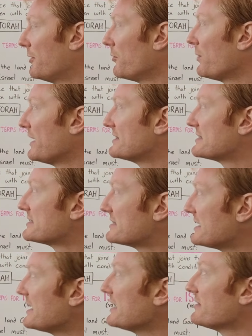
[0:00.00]
We
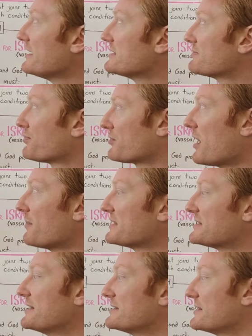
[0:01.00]
see these
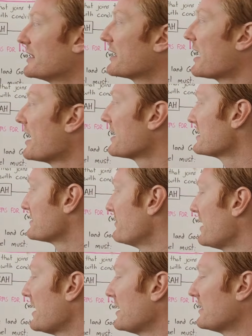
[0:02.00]
promises that God has
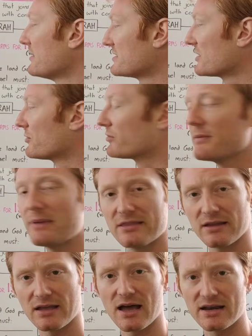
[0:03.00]
made and this agreement
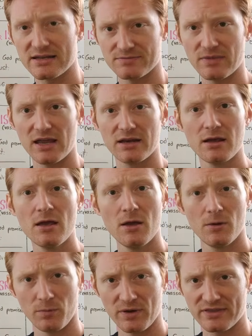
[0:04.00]
that God has made
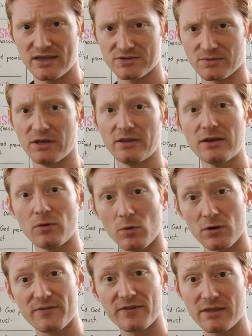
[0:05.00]
with Israel in
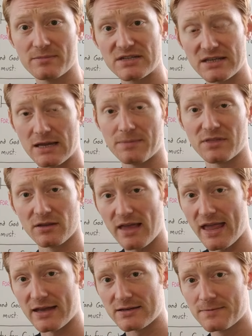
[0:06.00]
order for them to keep the
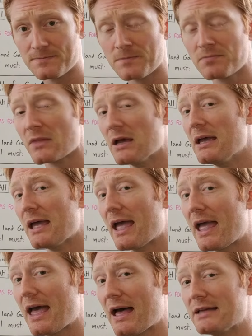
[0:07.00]
land.
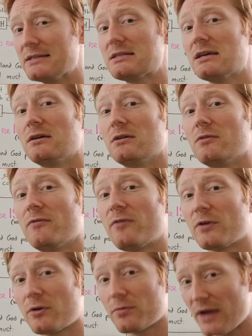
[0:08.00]
And
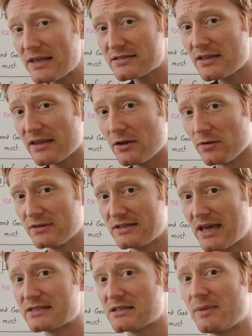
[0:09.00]
for the rest of the Old
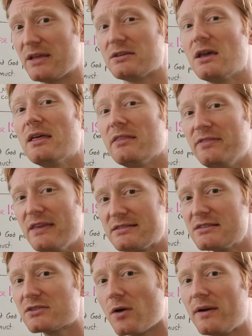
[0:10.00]
Testament, this
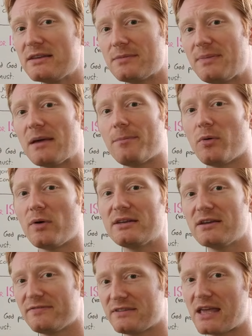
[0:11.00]
is going to be a
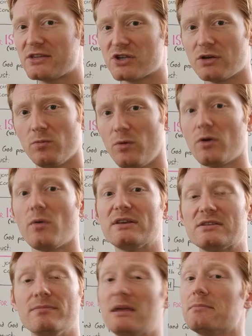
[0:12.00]
point of tension. We're going
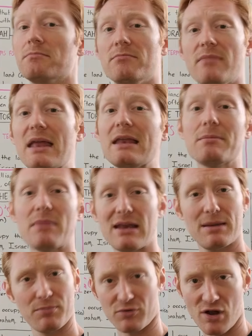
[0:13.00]
to meet many,
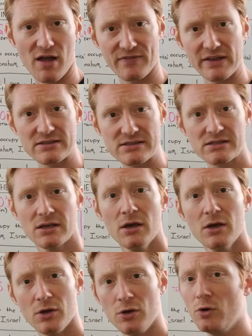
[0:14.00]
many prophets
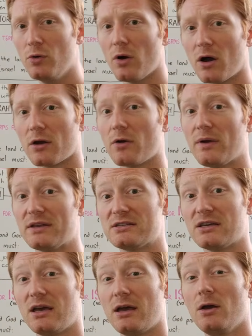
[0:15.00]
who are going
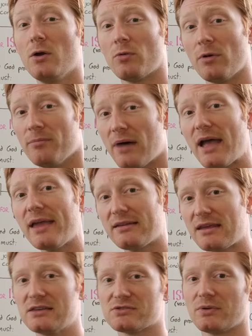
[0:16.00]
to remind
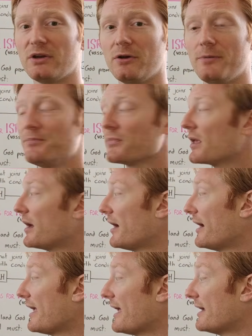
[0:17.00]
Israel
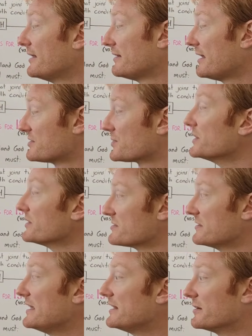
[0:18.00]
and Israel's
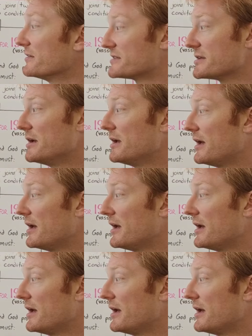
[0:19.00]
leaders